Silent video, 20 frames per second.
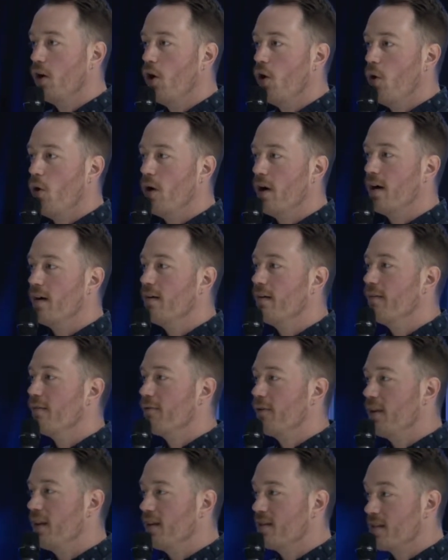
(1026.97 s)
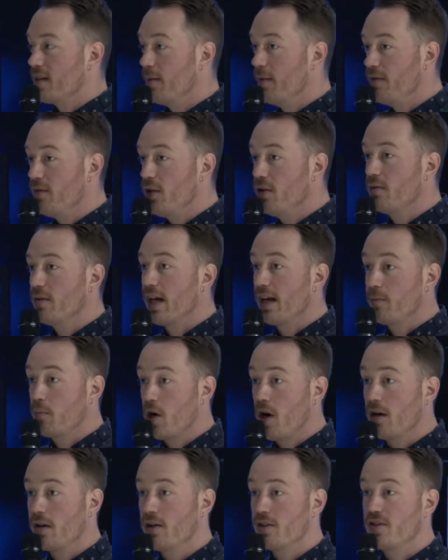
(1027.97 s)
Or for some of you, like
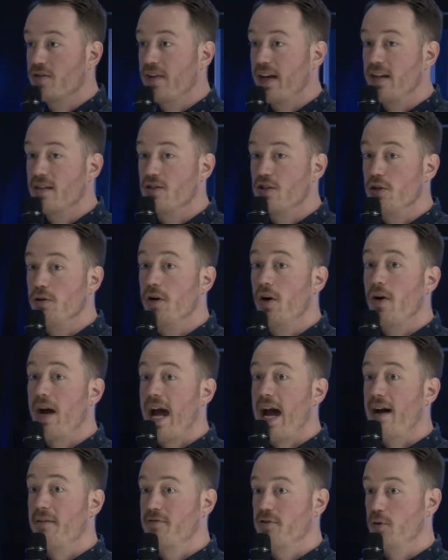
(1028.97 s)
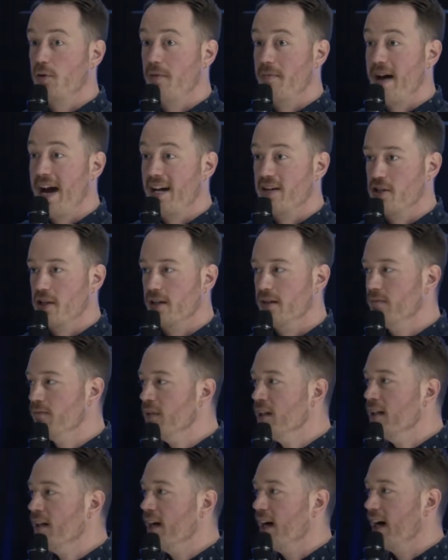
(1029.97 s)
Broncos fans, you don't have to imagine.
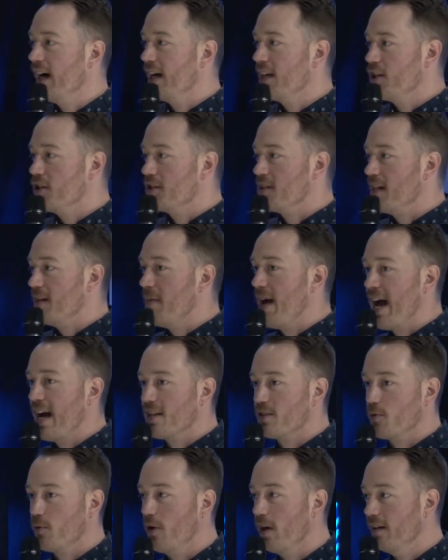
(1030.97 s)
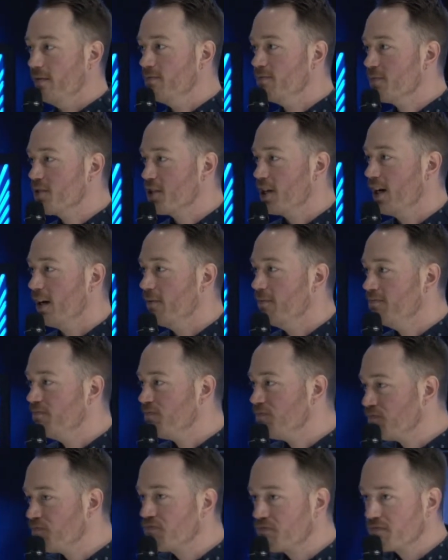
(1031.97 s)
Your team has won. So,
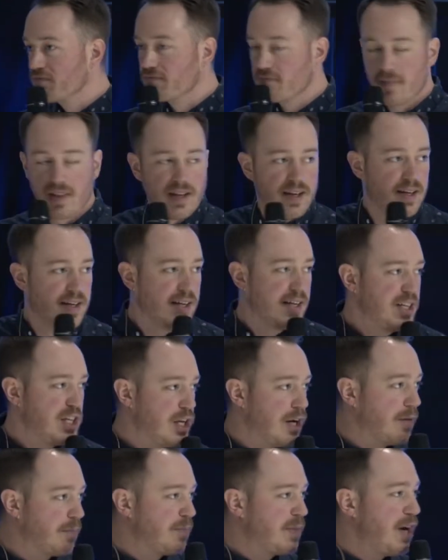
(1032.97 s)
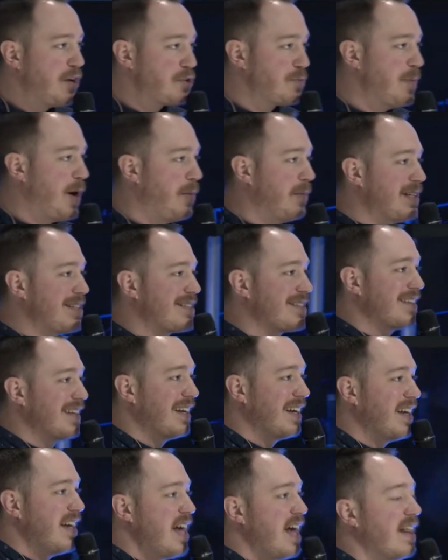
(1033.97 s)
you know, those moments.
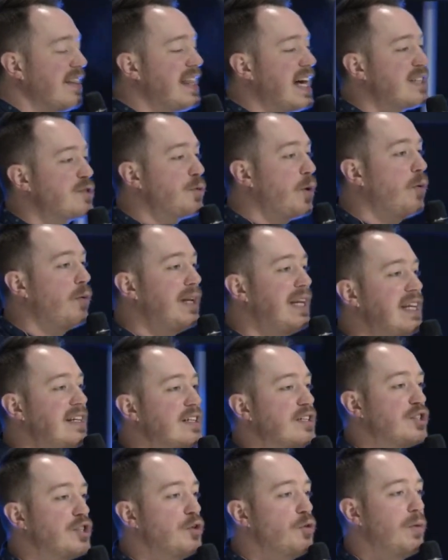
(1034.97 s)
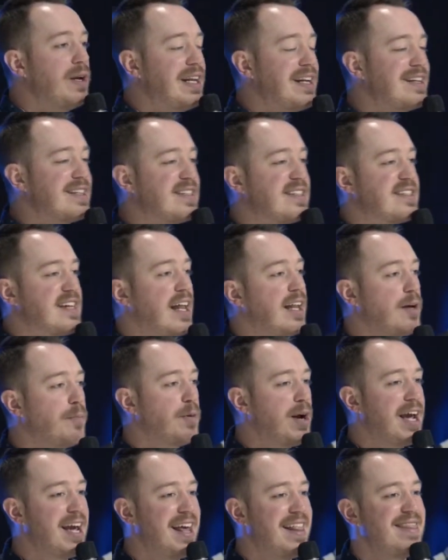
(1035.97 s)
That's what we need to do. We need to
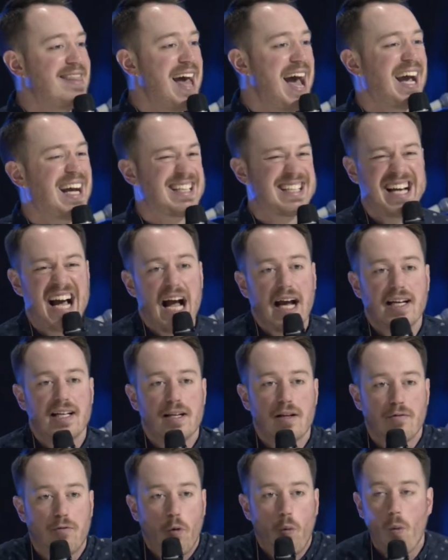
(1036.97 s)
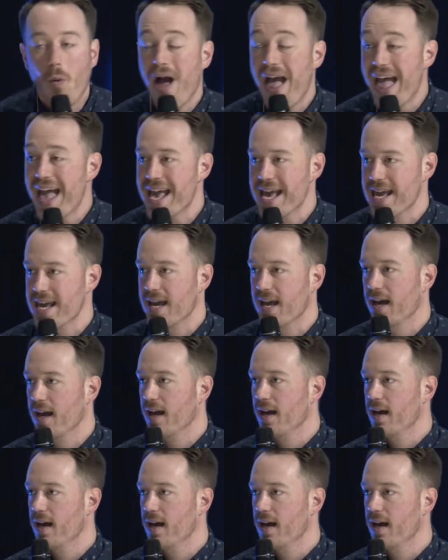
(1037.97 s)
celebrate in that kind of way.